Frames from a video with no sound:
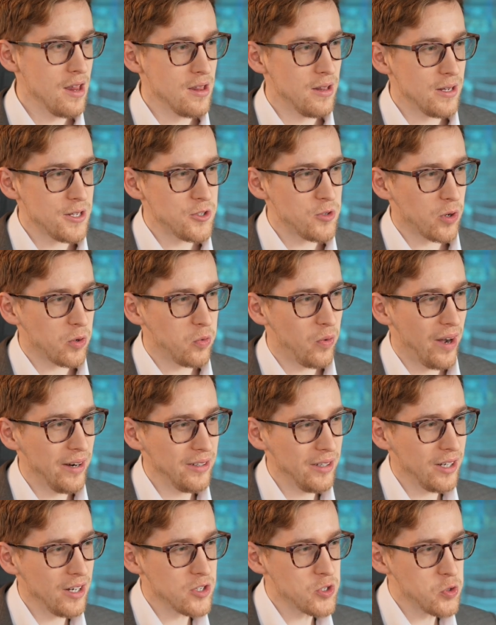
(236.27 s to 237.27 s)
this
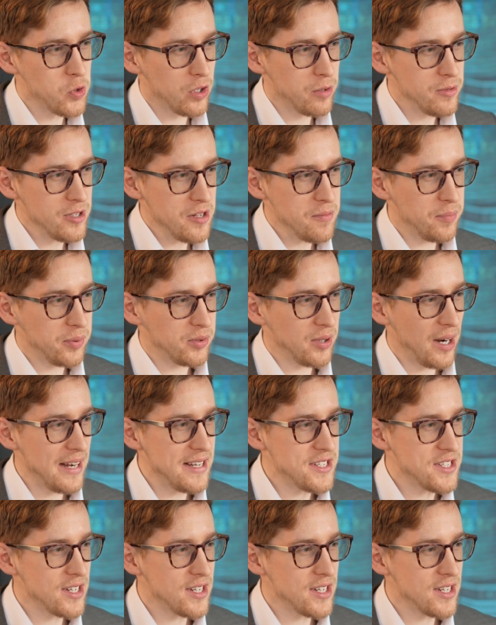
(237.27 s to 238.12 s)
requiring exorbitant price